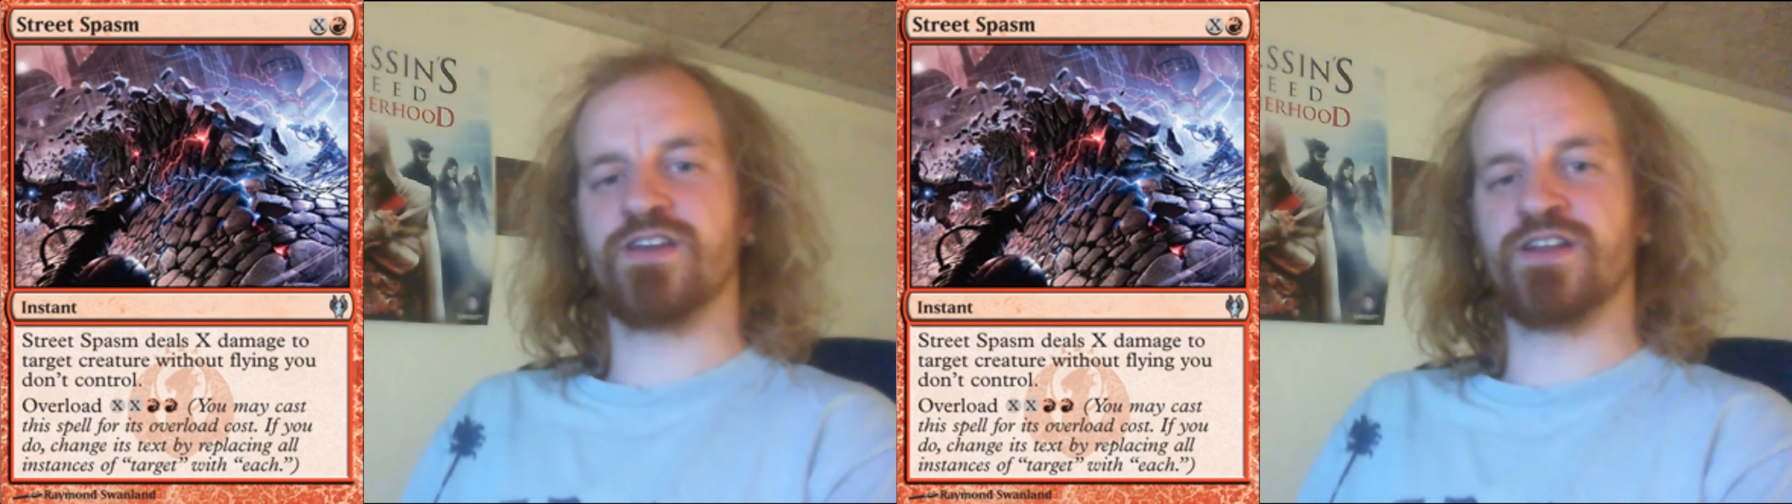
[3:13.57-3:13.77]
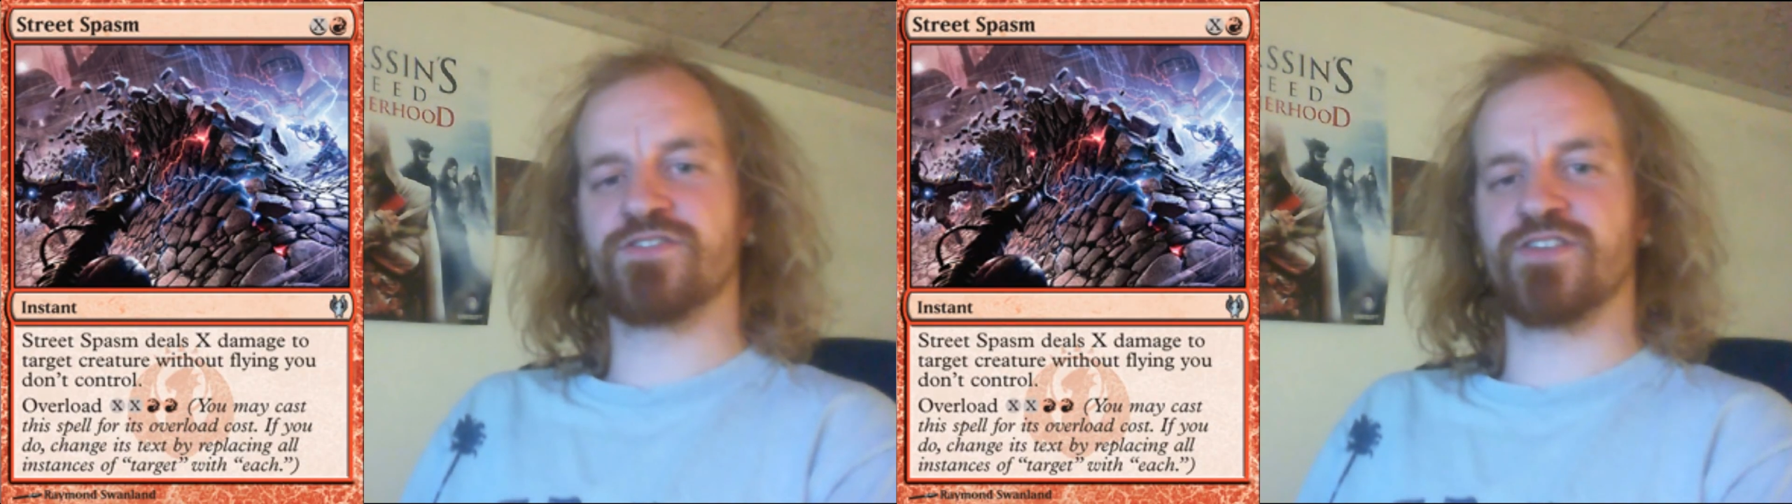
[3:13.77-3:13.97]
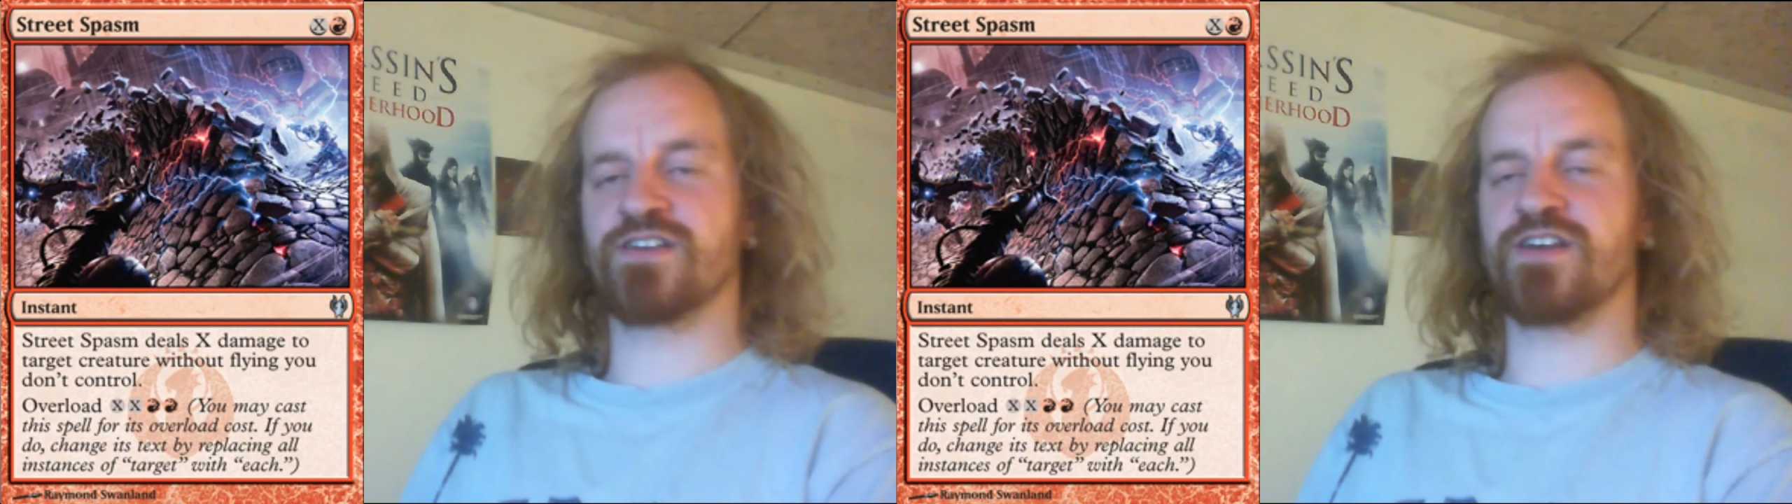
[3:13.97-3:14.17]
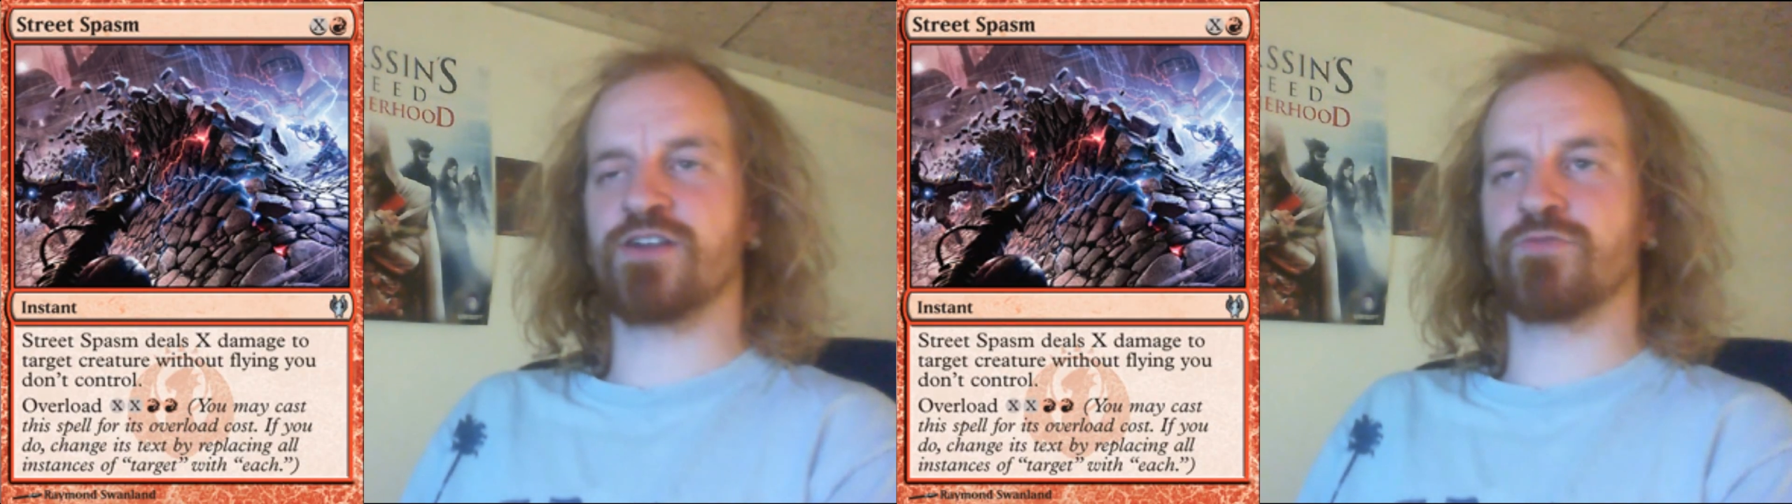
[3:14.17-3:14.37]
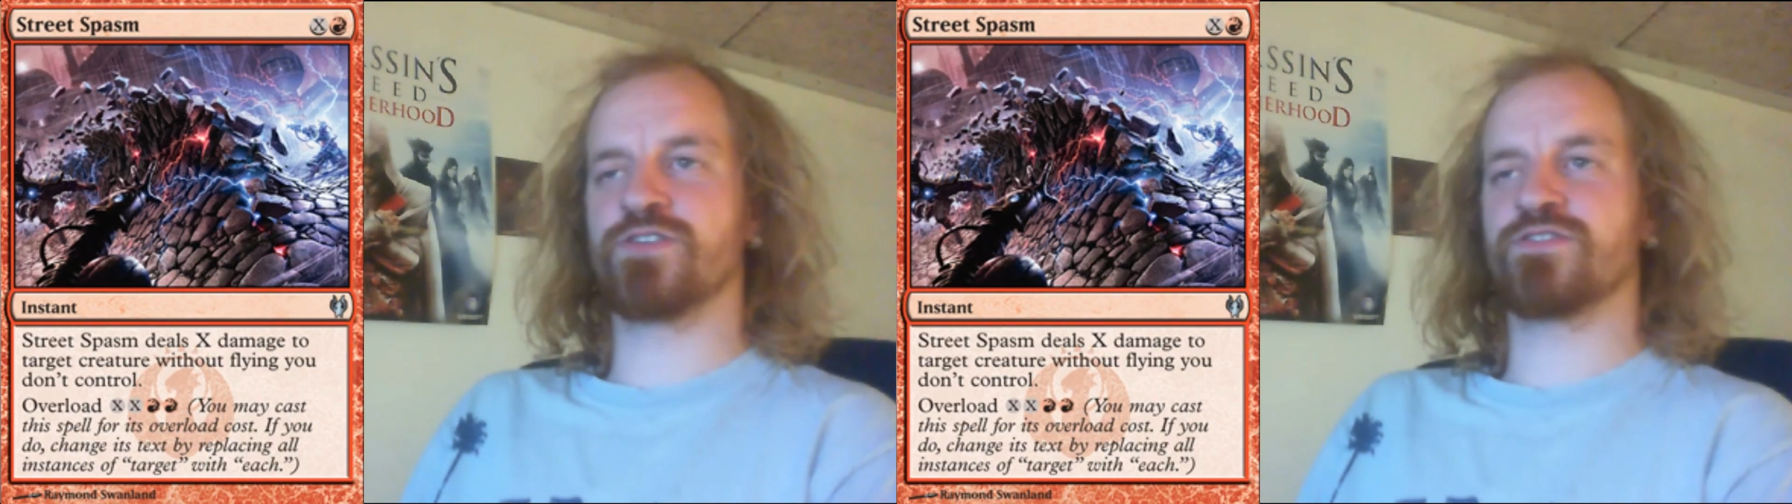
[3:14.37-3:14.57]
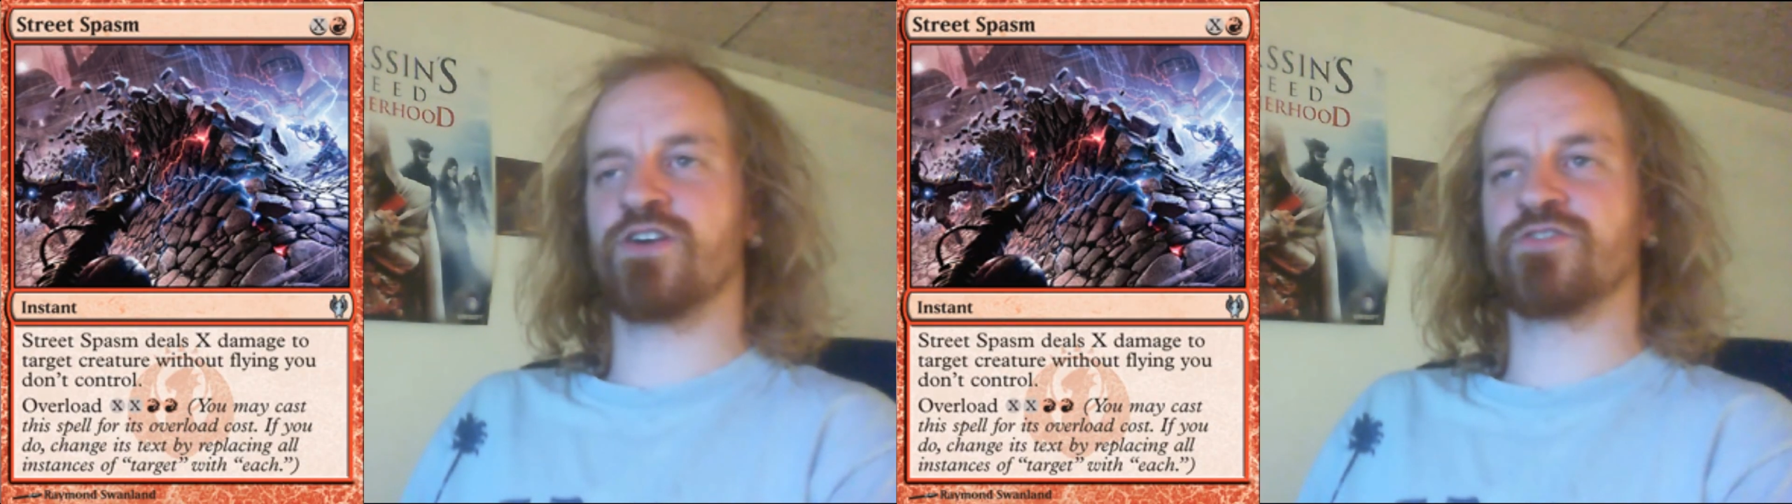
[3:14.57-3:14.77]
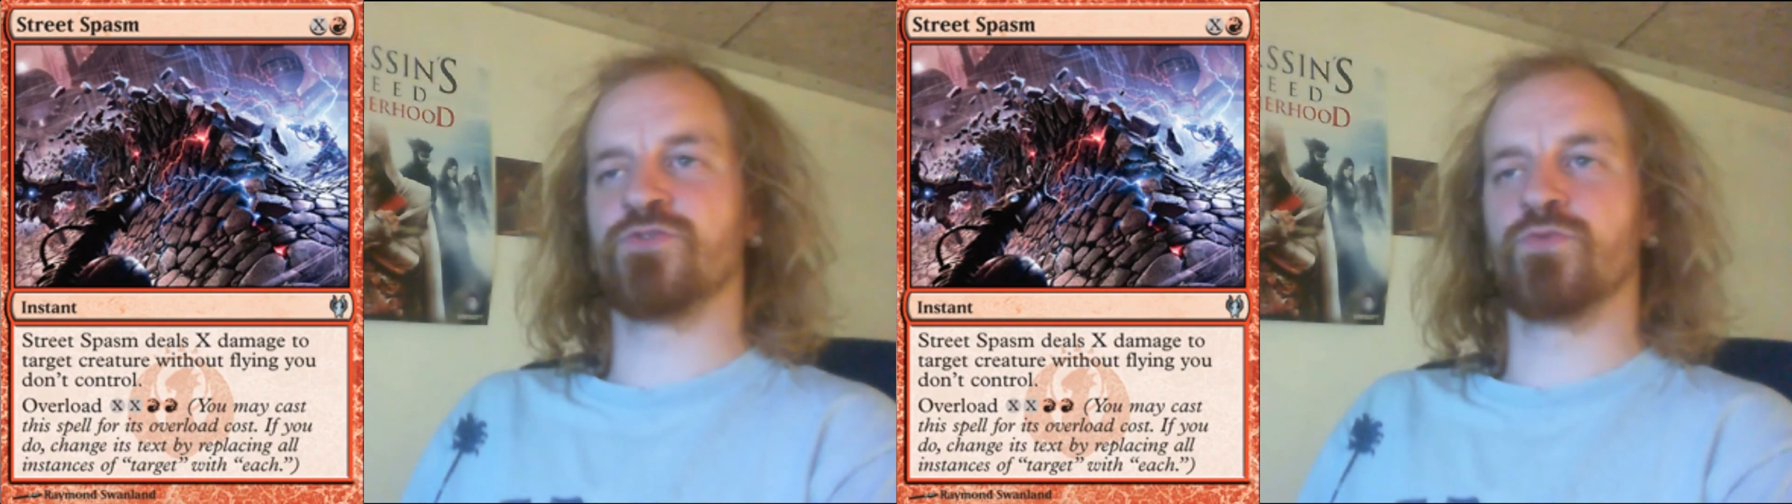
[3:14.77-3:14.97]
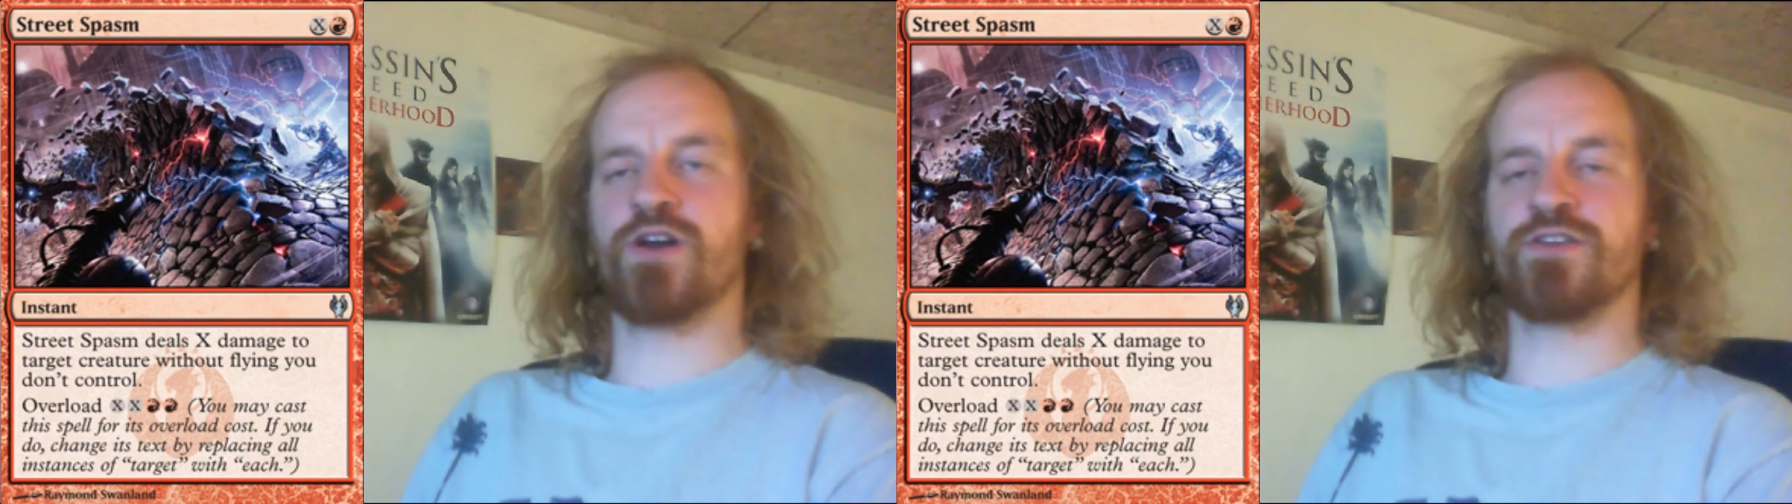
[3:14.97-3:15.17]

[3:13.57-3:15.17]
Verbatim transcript: instant card which costs you